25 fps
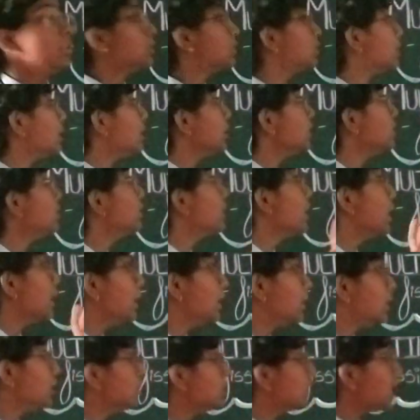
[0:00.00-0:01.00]

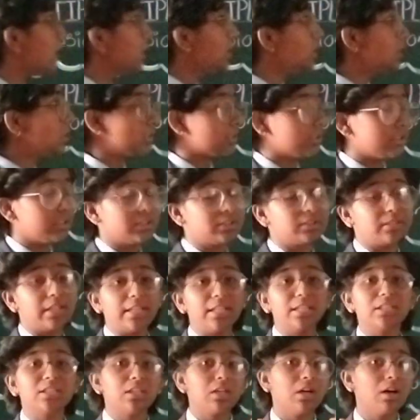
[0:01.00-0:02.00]
Inside the cyst there
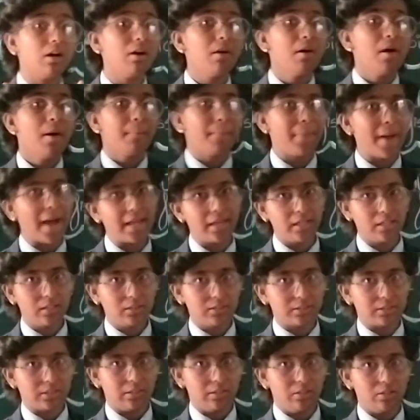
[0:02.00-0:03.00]
is a
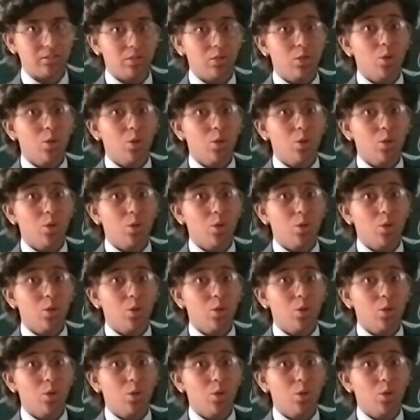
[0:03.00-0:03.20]
parent cell